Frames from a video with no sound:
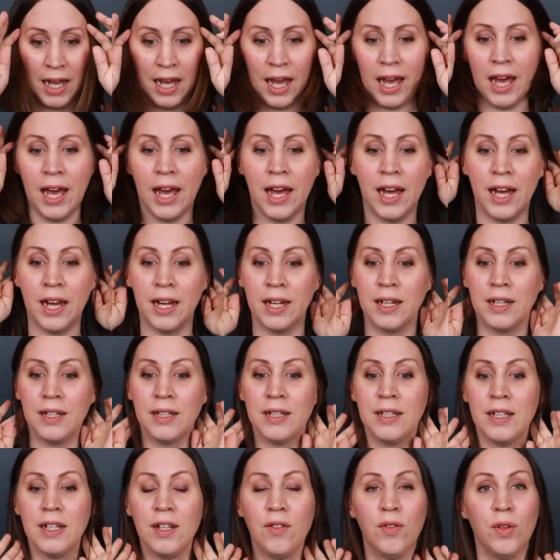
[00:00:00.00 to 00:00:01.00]

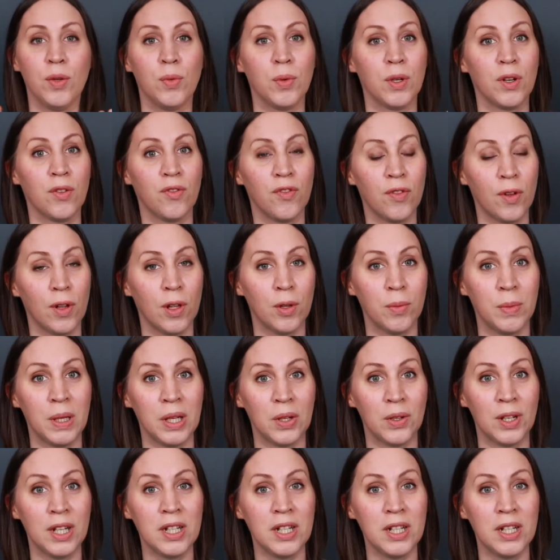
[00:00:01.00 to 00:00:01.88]
and if you want to follow me on